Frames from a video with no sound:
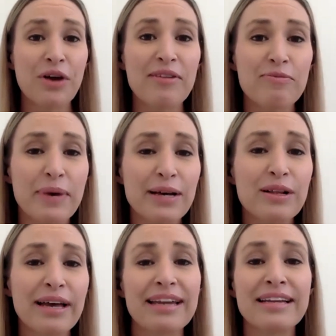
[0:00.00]
have
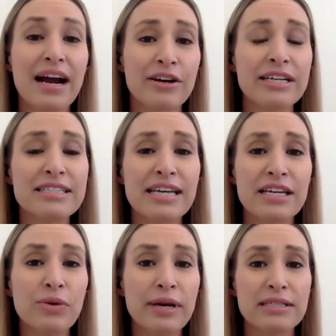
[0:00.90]
built and are
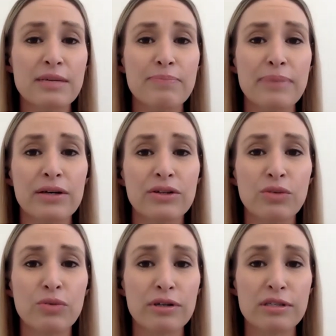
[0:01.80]
continuing to
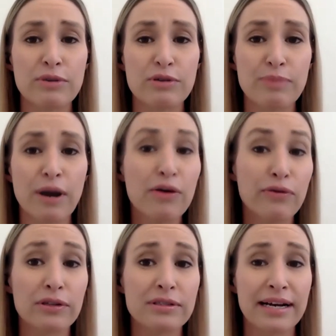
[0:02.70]
build the world's most
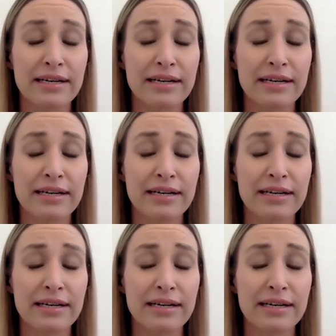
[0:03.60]
powerful